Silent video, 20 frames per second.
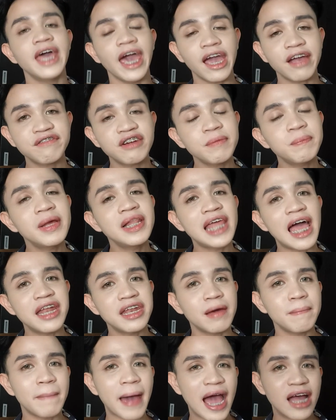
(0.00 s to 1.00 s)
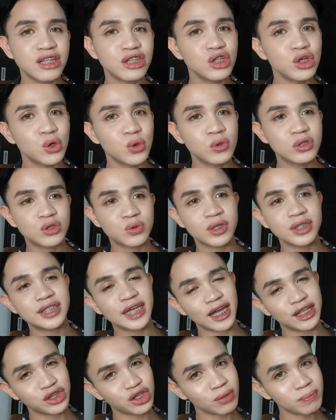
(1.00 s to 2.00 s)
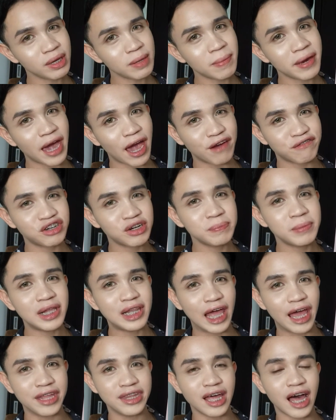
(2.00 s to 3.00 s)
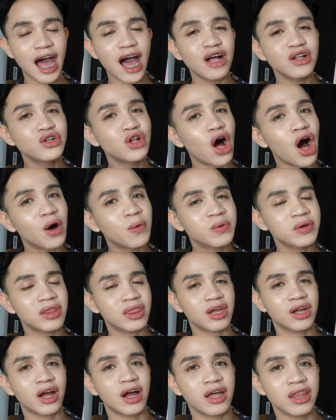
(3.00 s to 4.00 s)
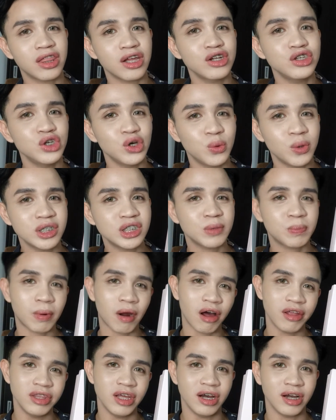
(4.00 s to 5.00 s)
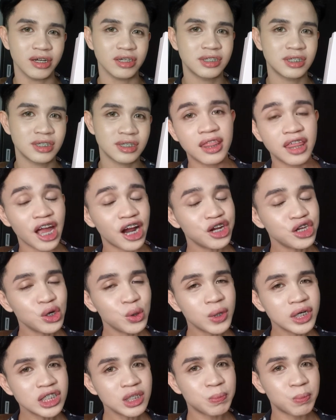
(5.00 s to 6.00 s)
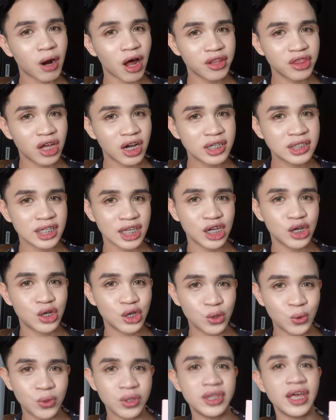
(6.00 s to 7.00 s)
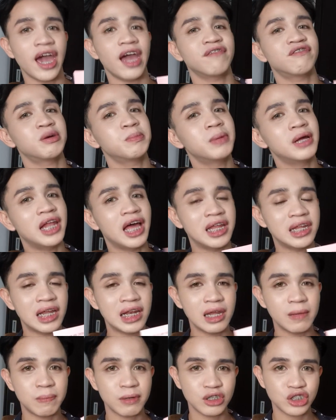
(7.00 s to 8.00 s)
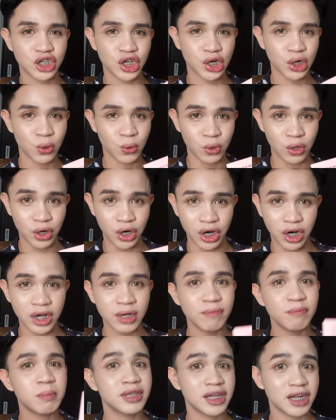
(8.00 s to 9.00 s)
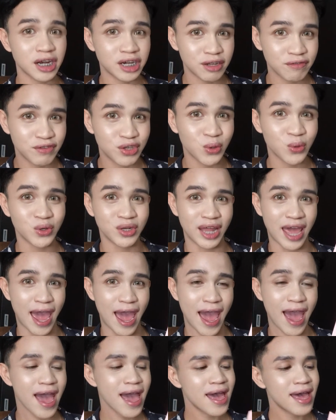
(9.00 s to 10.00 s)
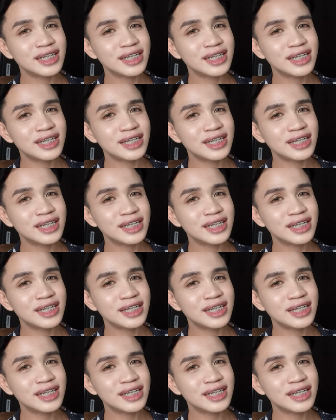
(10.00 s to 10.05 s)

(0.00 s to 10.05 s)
The Ever Bilena Matte Nudes were sent to me by Ever Bilena along with their other newest products. Their newest products include the Ever Bilena Lip and Cheek Roller, na na-review ko na.